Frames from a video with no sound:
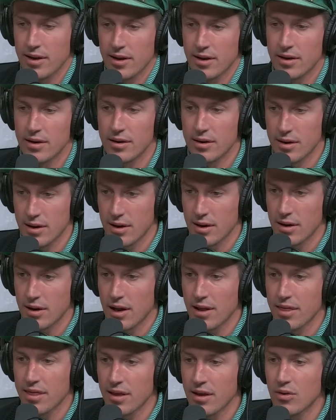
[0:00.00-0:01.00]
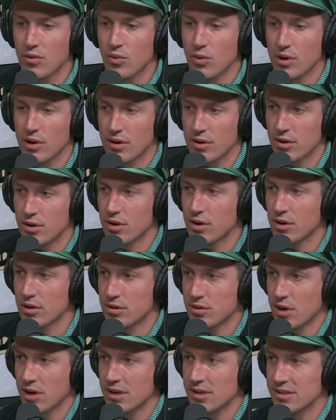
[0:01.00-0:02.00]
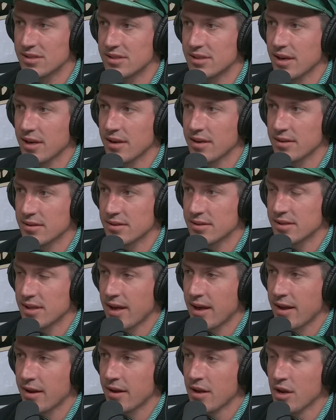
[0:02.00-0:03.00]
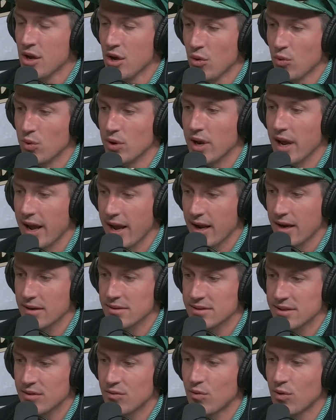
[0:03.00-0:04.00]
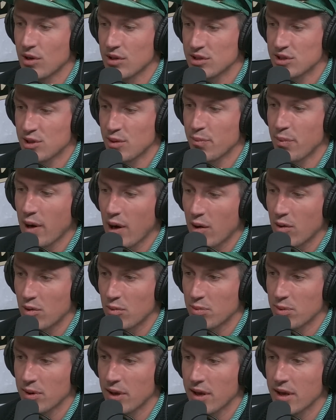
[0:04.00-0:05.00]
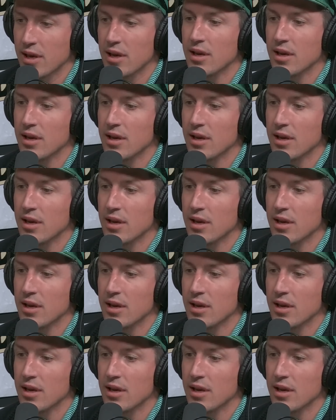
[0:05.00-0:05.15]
And I think what you're trying to say is that when Addison runs the power play,